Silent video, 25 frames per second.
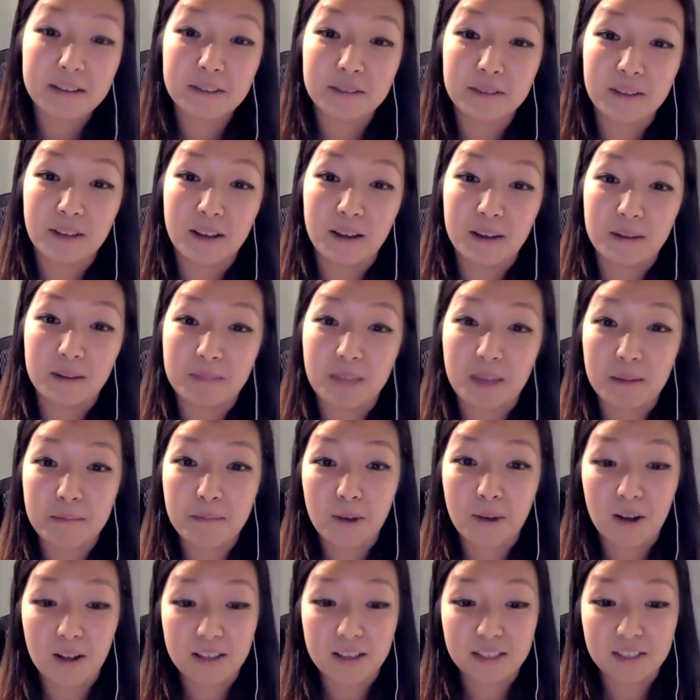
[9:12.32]
um, that
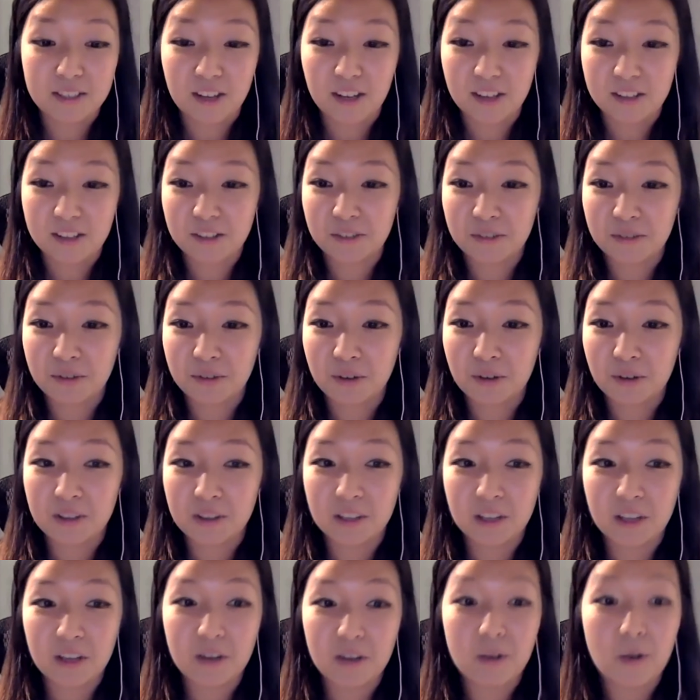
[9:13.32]
Molly talked you through
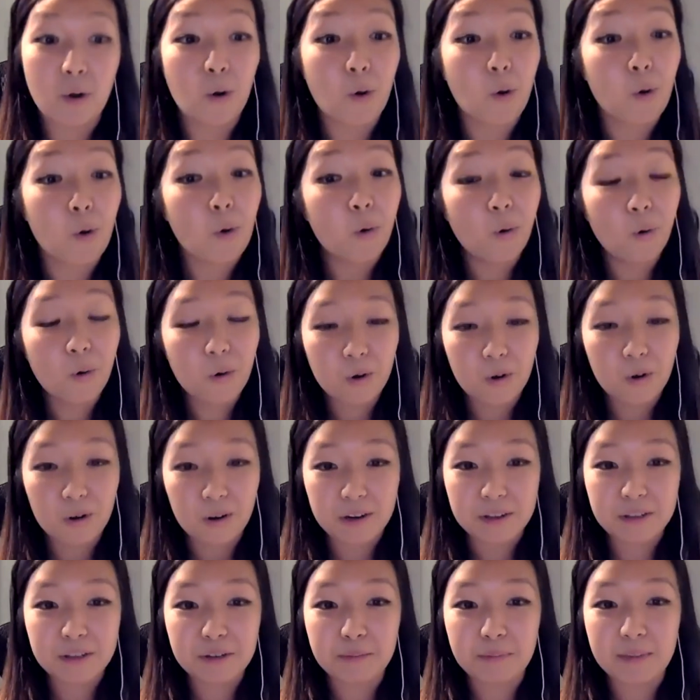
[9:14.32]
earlier,
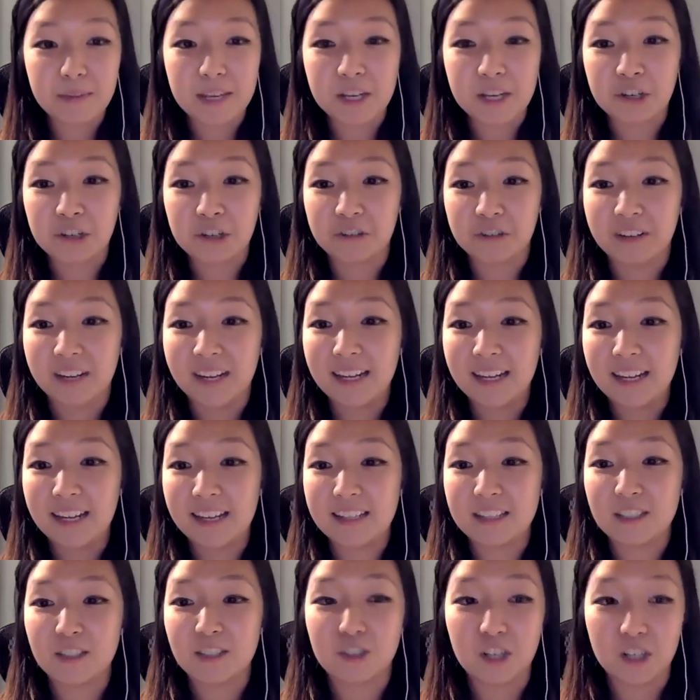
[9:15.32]
or you may create
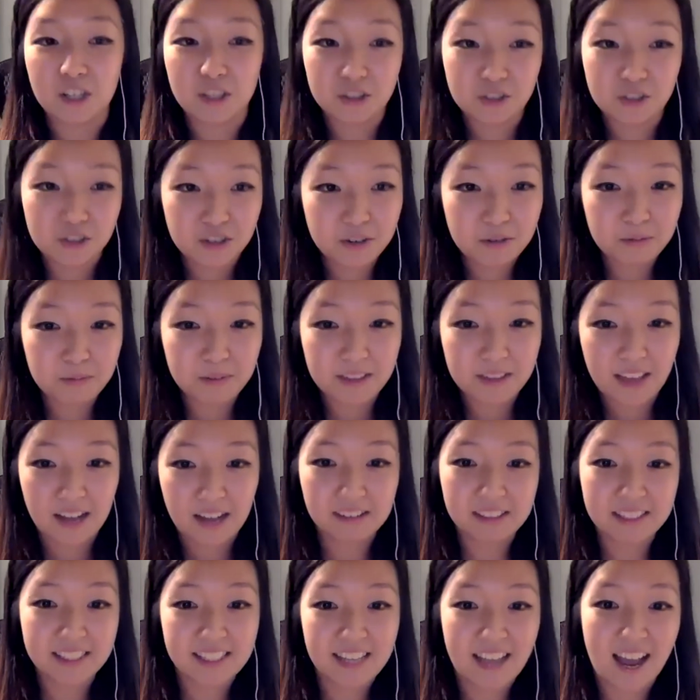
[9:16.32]
a gesture
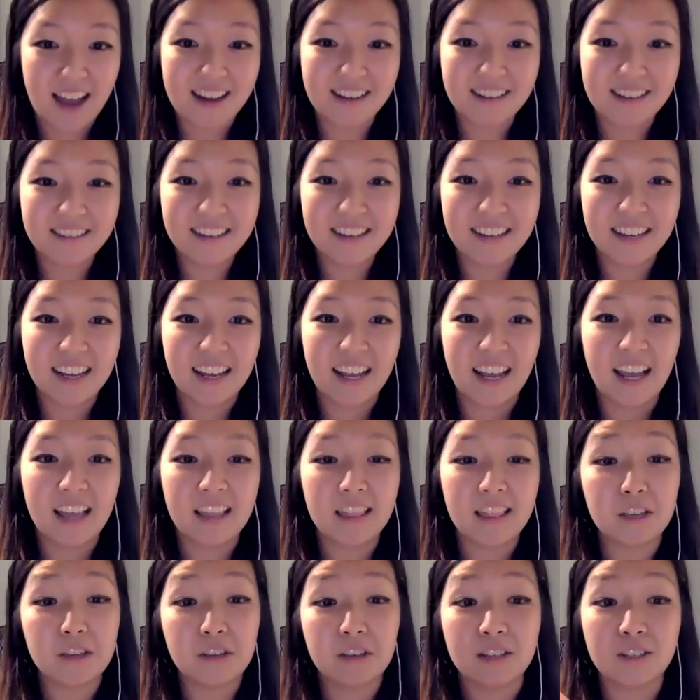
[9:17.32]
without sound, and
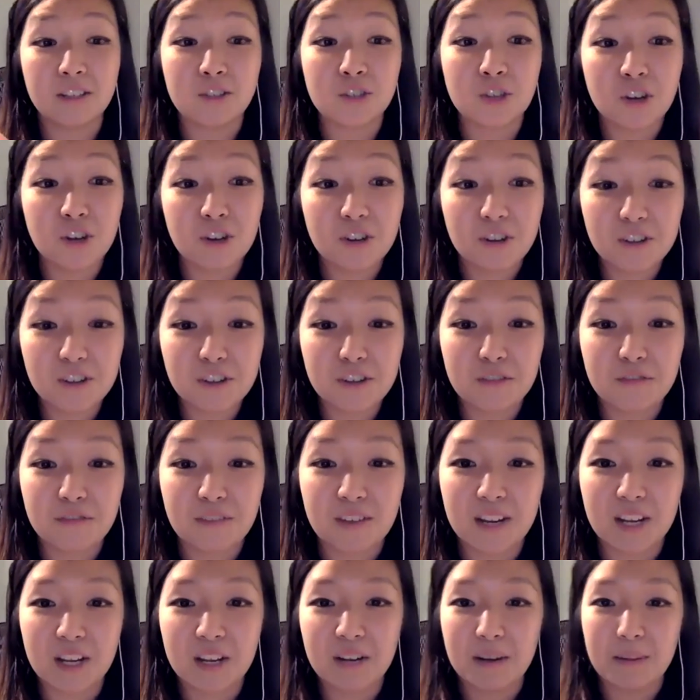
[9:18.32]
then you can turn on your
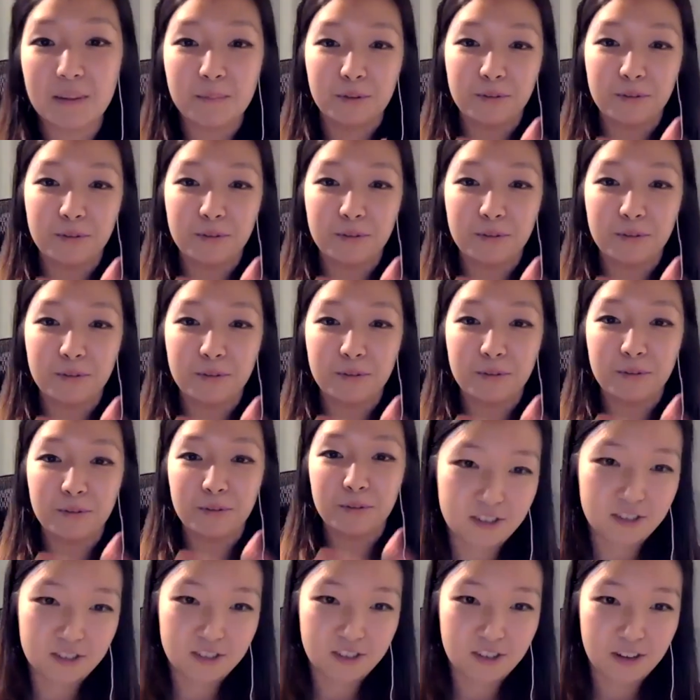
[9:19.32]
video and
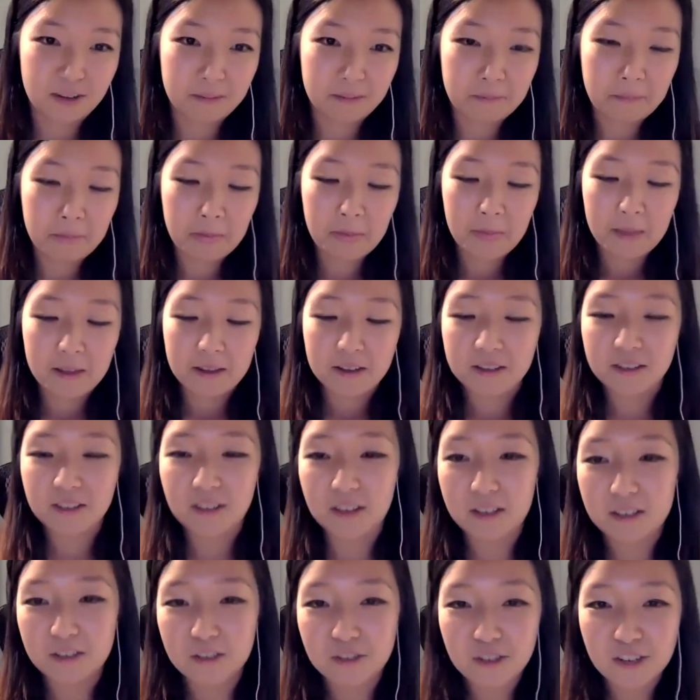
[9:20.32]
perform the gesture.
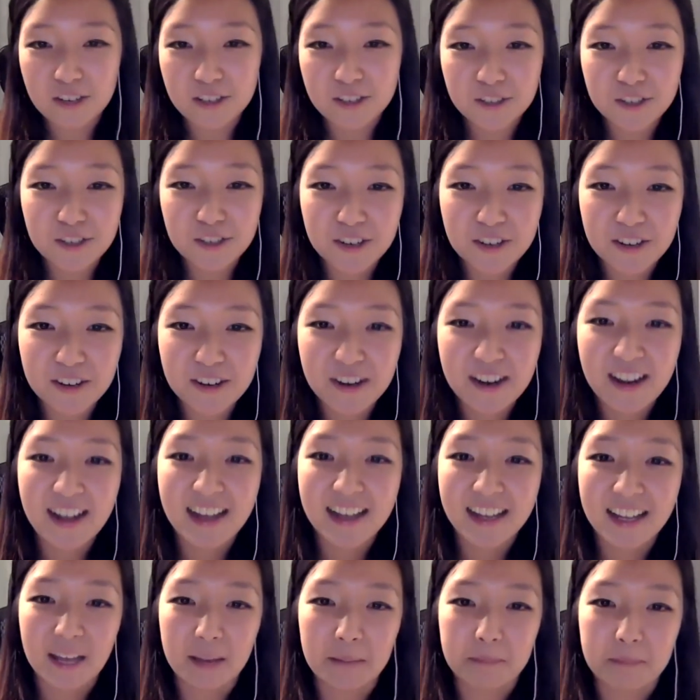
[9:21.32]
So a gesture
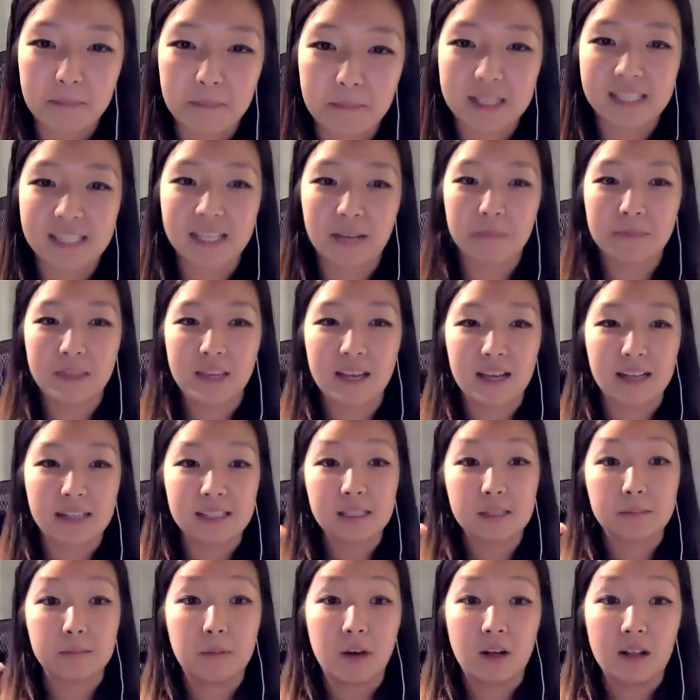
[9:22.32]
can be something
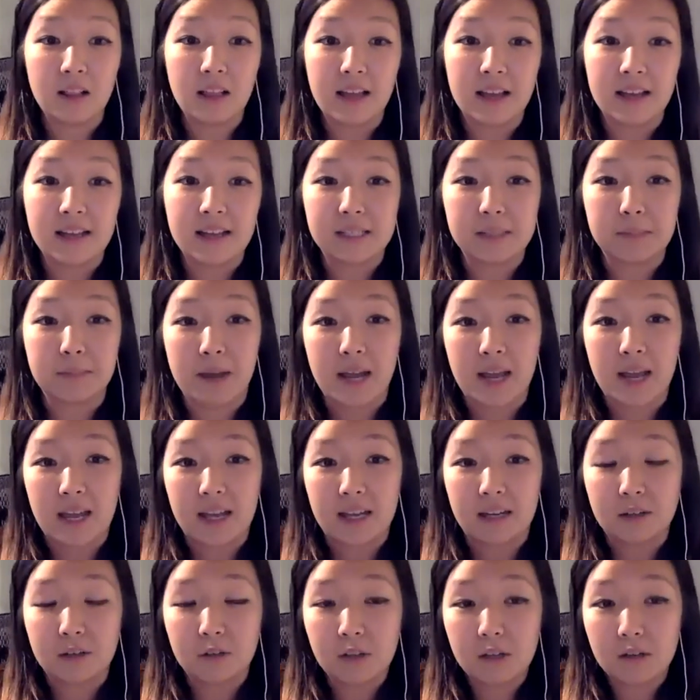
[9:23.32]
as small as my
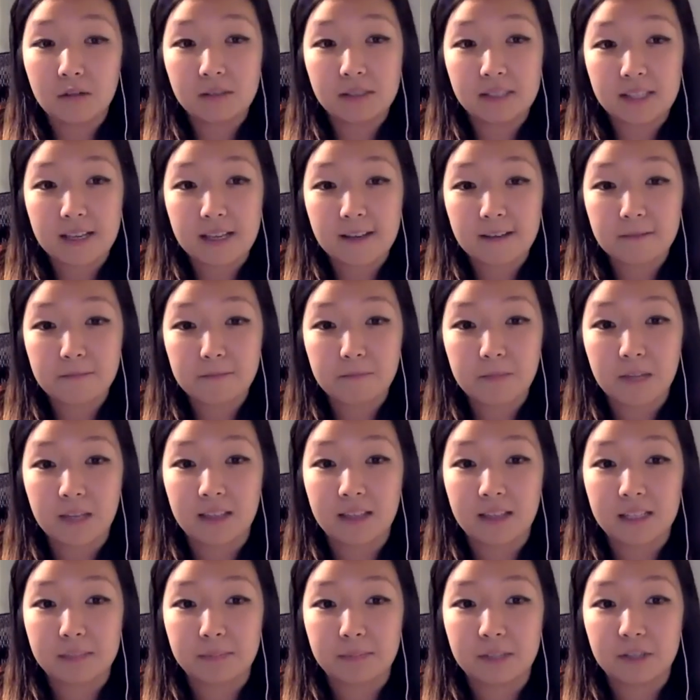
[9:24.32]
hand closing, and
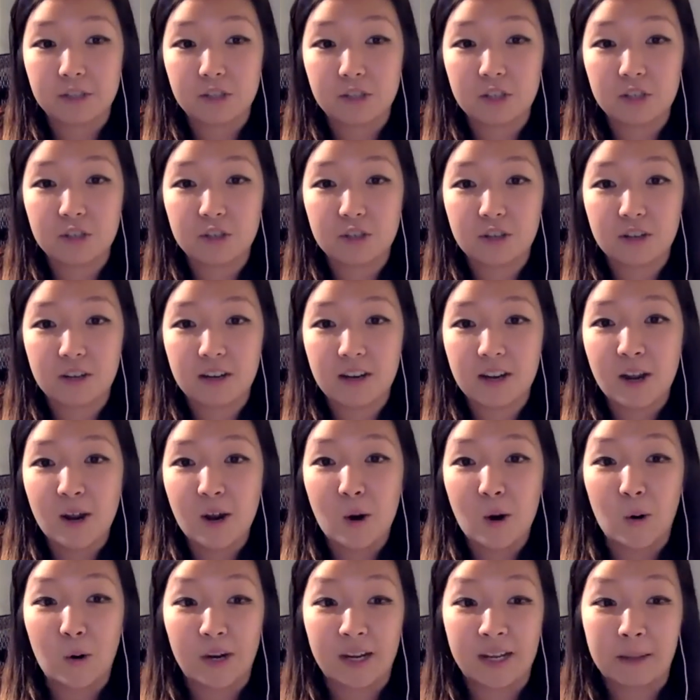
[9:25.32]
that's my gesture,
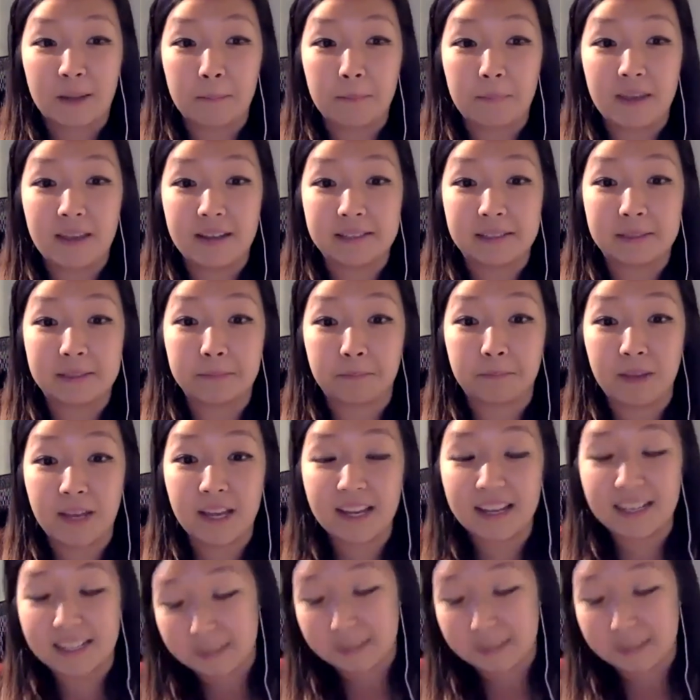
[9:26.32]
or it can be as big as